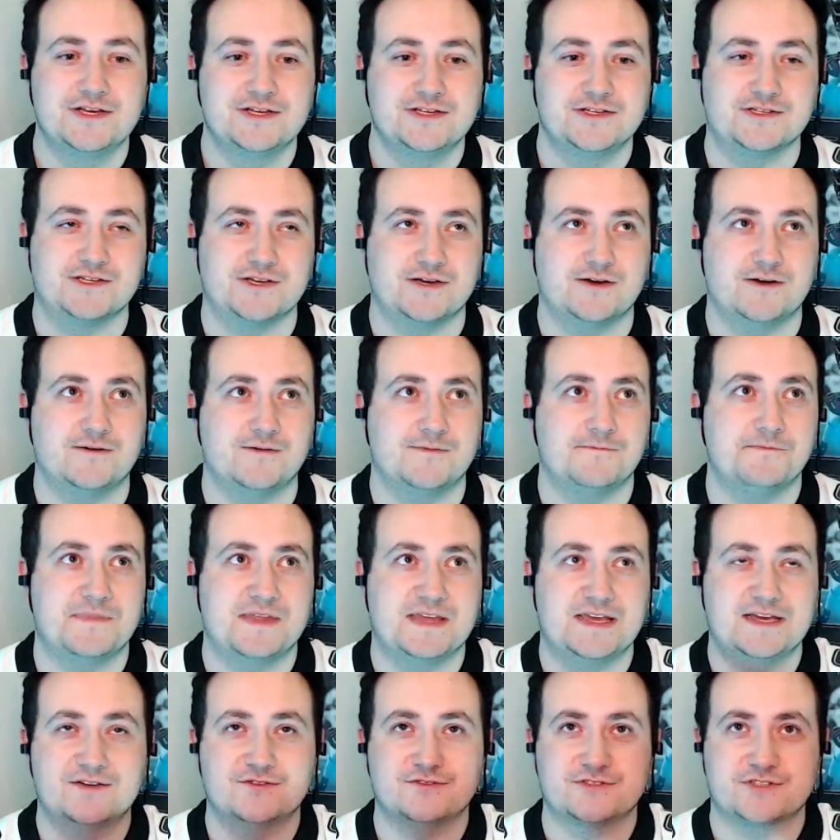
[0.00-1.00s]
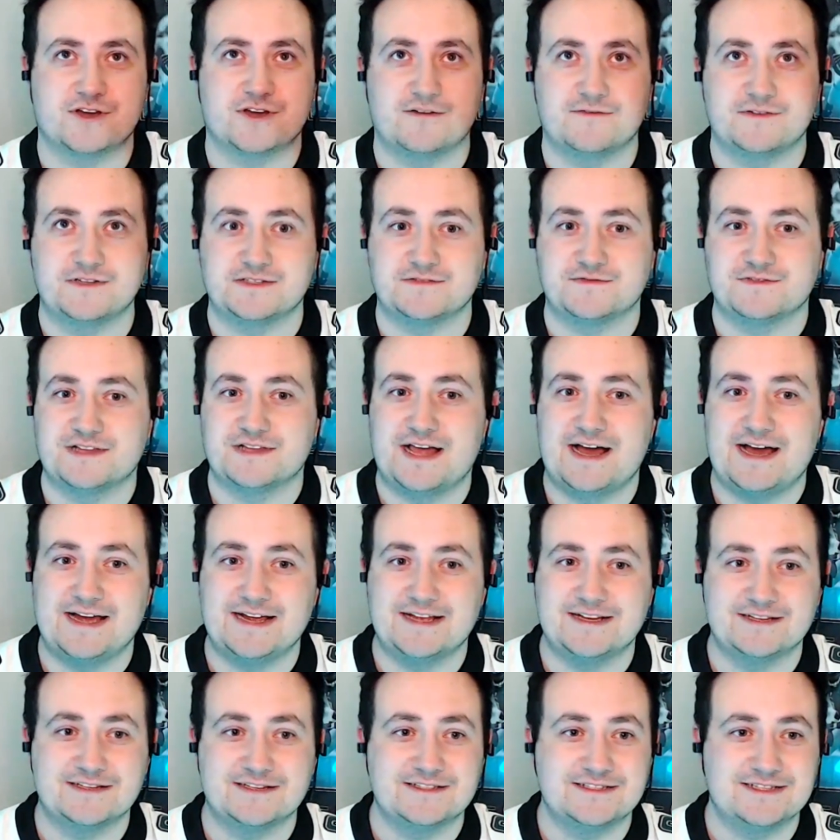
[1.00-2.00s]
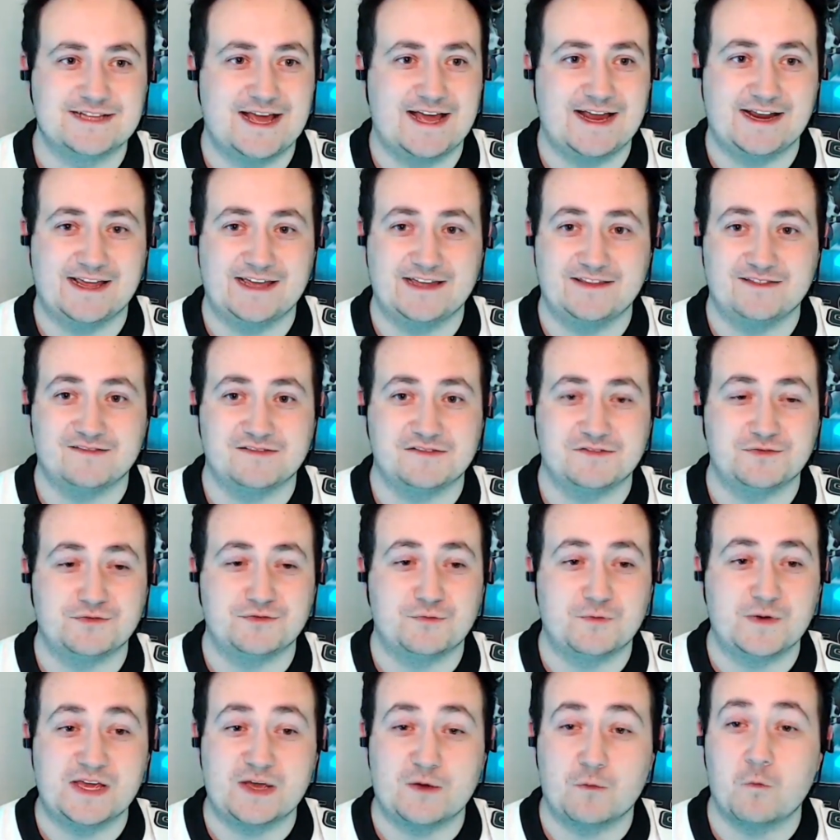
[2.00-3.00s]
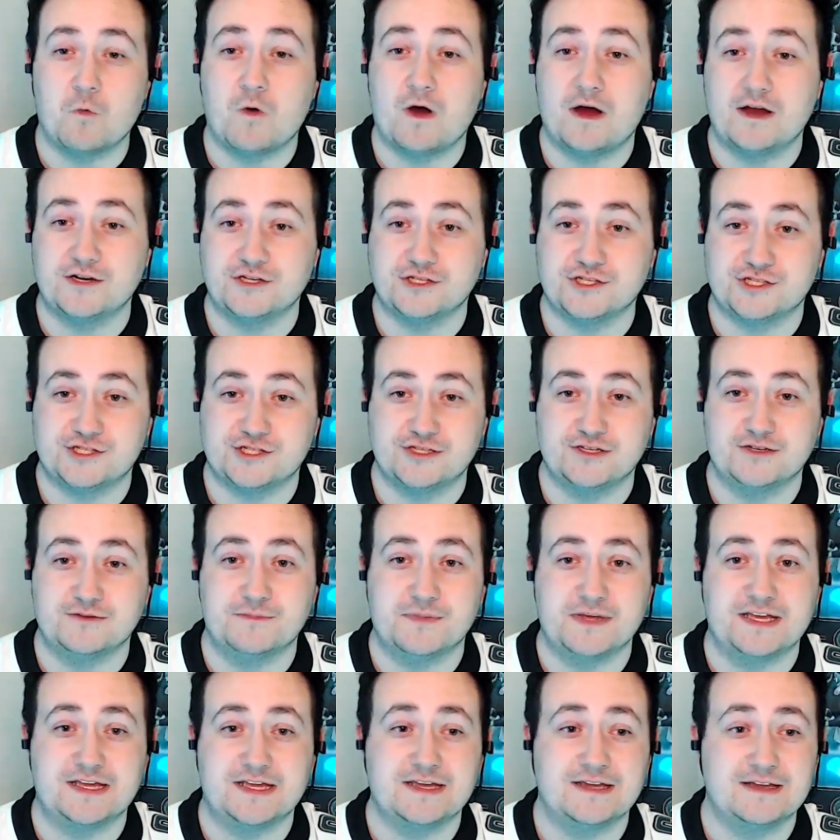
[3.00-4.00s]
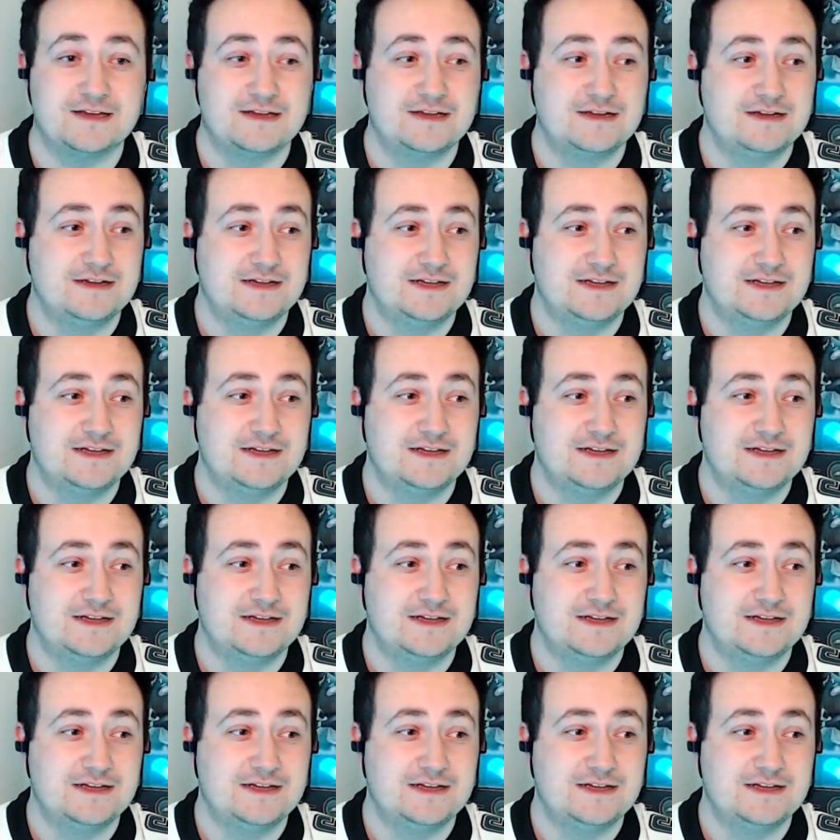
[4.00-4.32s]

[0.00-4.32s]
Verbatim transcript: So the Eagles' offensive line heading into Week One should be